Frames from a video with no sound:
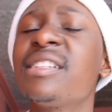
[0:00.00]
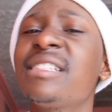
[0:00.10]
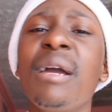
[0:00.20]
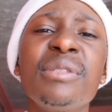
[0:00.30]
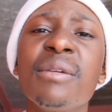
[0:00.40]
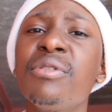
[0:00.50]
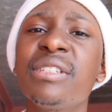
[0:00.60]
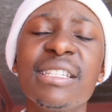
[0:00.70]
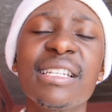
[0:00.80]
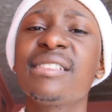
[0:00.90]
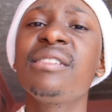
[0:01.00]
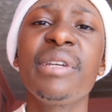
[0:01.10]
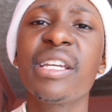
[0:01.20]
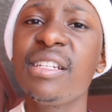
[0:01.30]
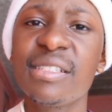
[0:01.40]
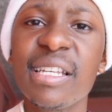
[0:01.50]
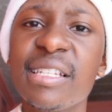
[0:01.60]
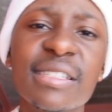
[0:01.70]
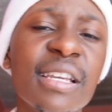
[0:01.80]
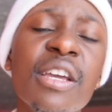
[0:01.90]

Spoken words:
A timetable that doesn't make any sense.